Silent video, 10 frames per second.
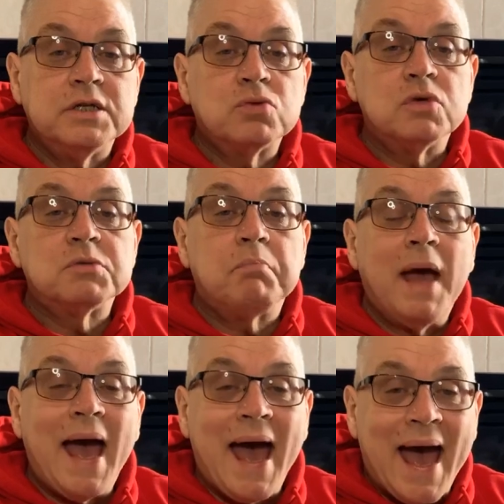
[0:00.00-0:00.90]
was
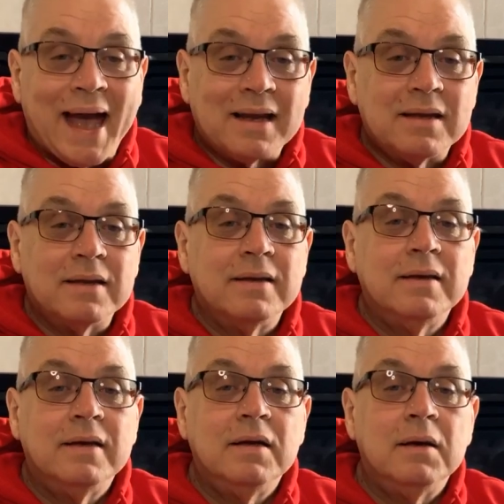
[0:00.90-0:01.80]
packed,
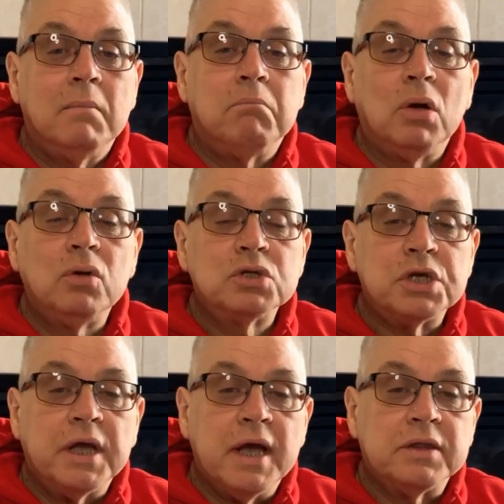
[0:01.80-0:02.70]

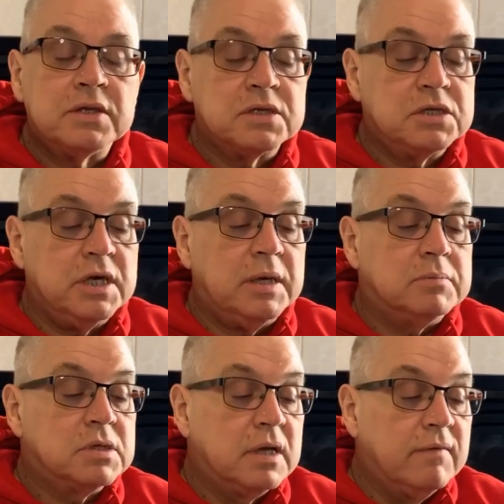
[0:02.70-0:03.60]
bulging at the seams,
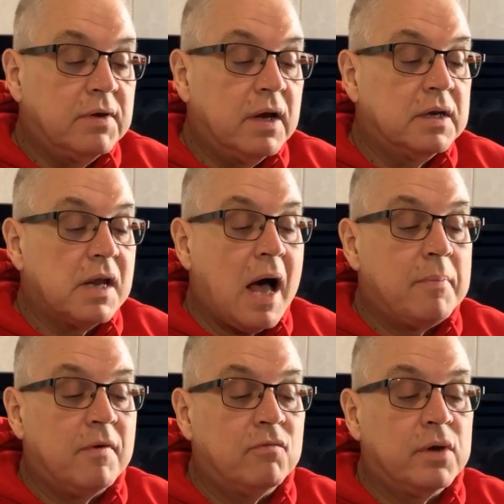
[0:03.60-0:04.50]
living on top
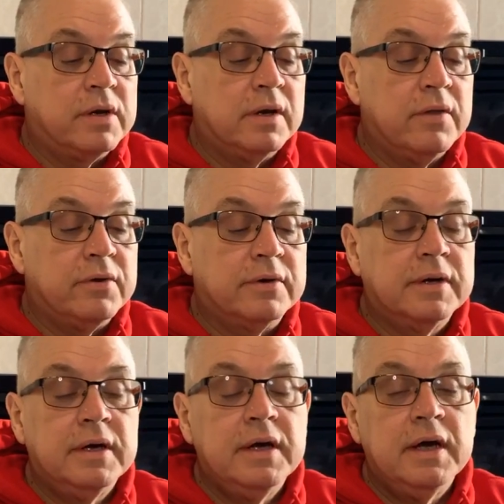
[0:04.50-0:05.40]
of one another.
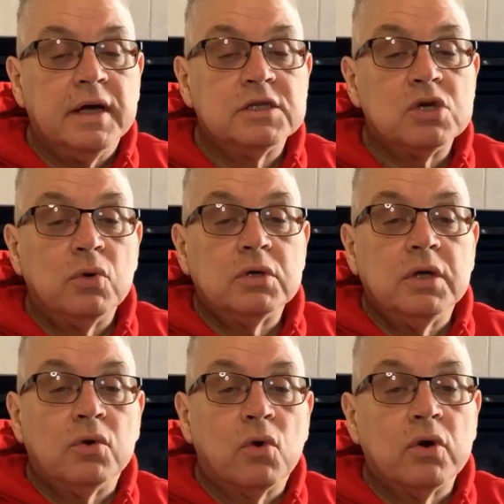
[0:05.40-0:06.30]
And so in
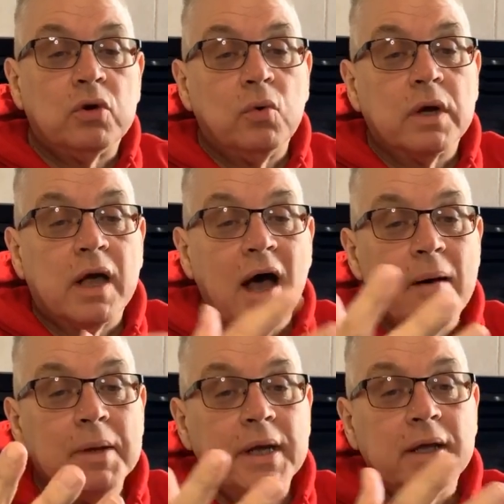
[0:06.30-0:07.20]
order to
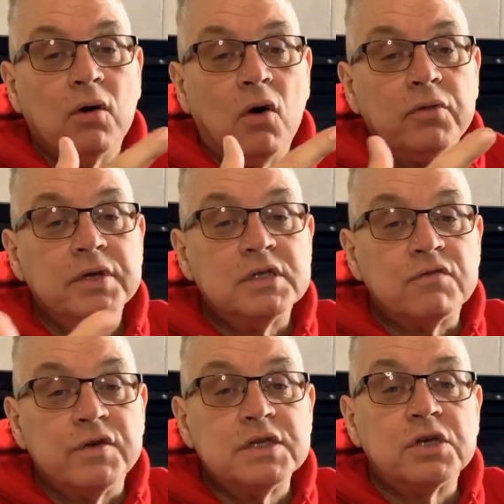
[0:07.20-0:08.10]
accommodate all these
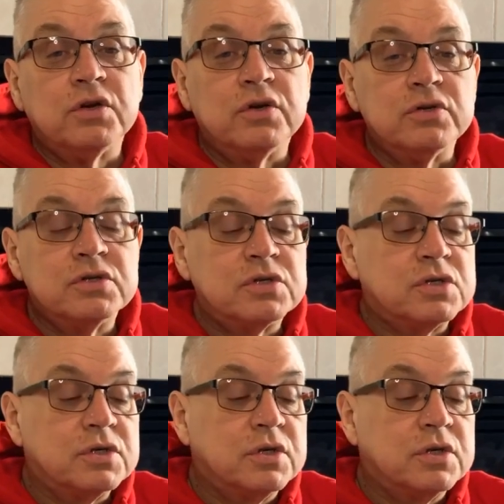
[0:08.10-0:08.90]
visitors,